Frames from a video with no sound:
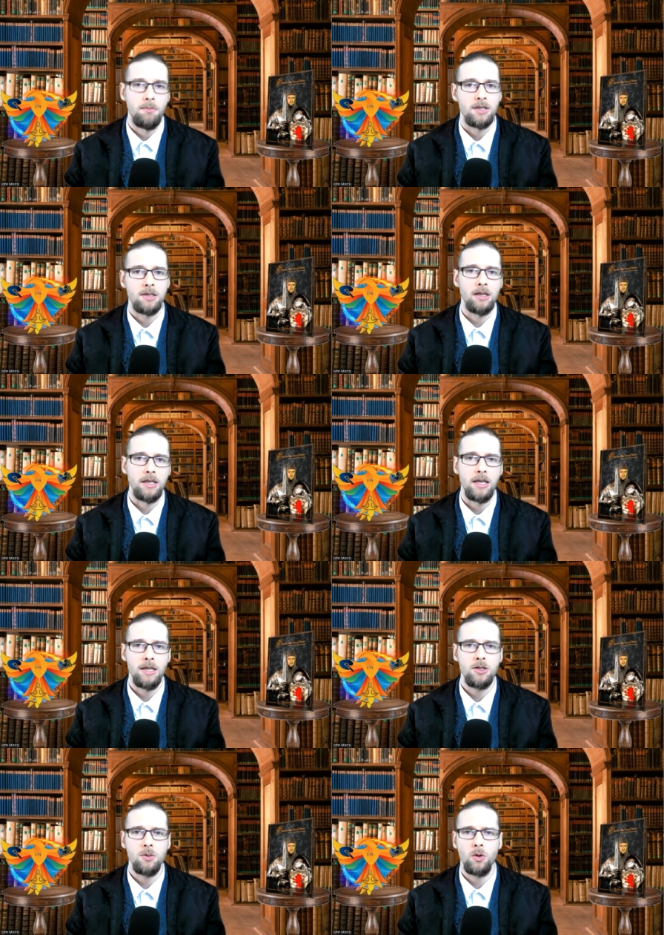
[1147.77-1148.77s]
basically,
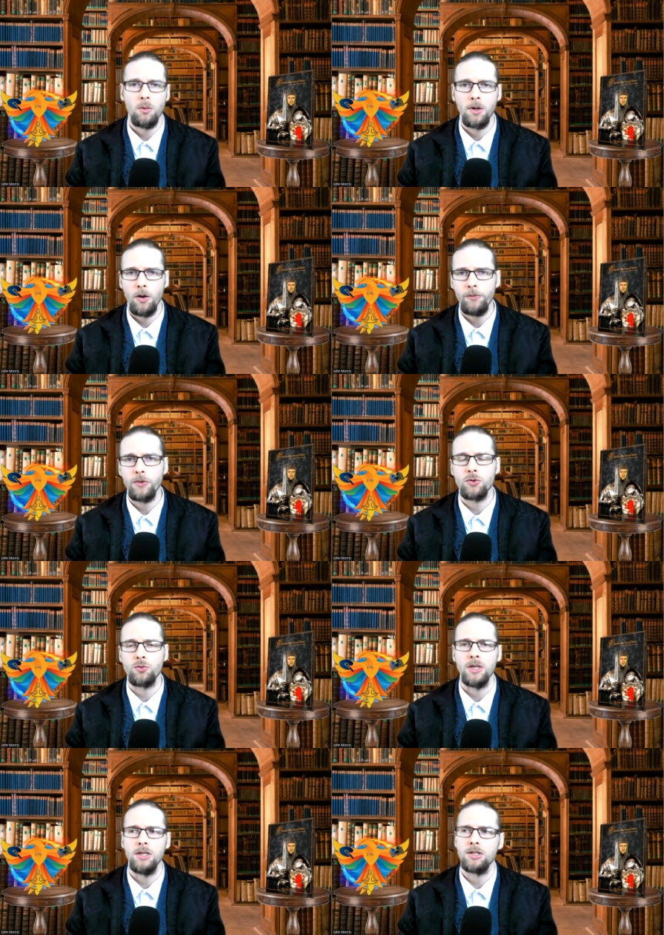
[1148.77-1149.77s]
kids that were coming off the
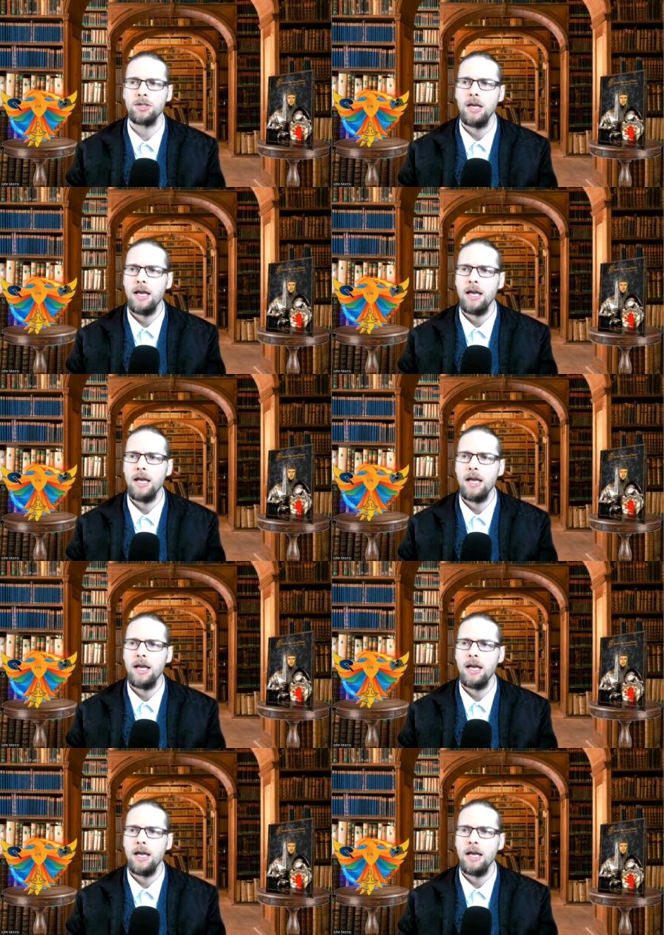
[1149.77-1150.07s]
streets